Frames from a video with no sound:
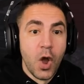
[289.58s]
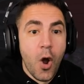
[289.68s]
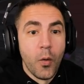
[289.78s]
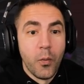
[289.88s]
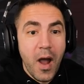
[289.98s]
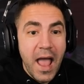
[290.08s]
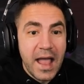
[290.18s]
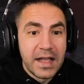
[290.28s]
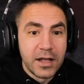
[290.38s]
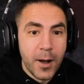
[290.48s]
No
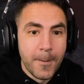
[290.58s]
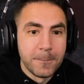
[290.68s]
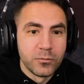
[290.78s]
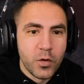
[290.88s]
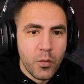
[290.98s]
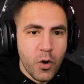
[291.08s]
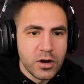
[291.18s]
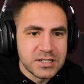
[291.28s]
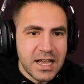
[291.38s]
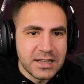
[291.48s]
way.
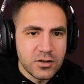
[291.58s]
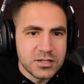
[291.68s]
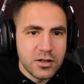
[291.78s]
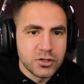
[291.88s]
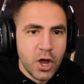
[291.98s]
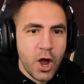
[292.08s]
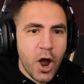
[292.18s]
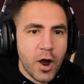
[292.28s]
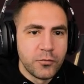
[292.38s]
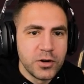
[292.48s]
Reward ten thousand dollars.
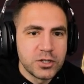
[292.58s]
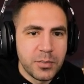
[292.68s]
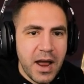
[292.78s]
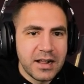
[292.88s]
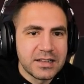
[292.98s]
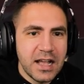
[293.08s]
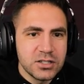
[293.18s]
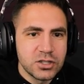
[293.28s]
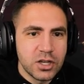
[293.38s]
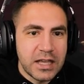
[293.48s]
Humphrey Chibata,
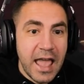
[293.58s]
that's the